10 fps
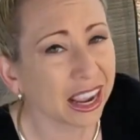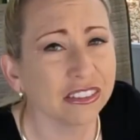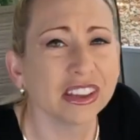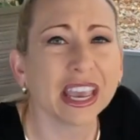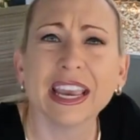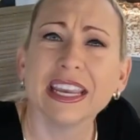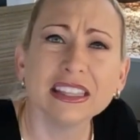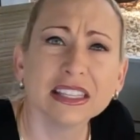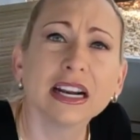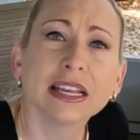I have
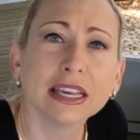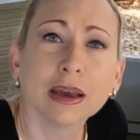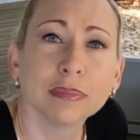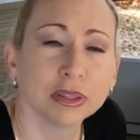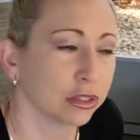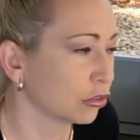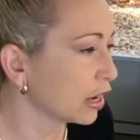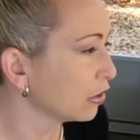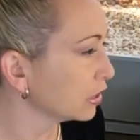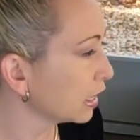8 that I kept in the
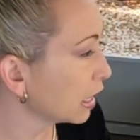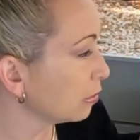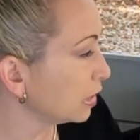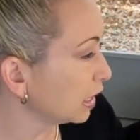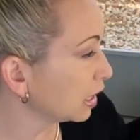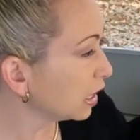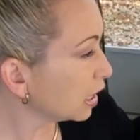ground, and I mean,